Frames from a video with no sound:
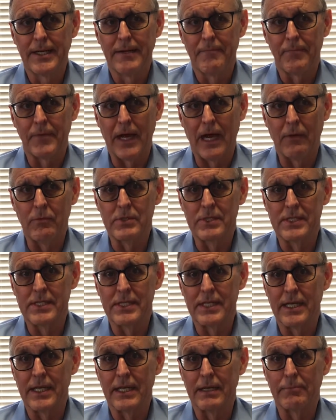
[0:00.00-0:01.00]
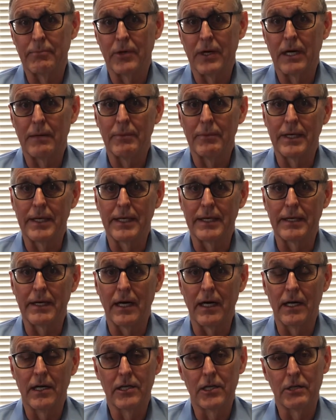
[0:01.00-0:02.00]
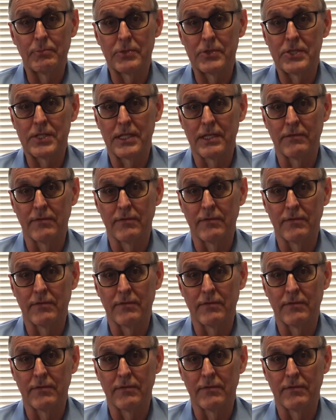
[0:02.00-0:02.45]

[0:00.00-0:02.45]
I would say probably 100%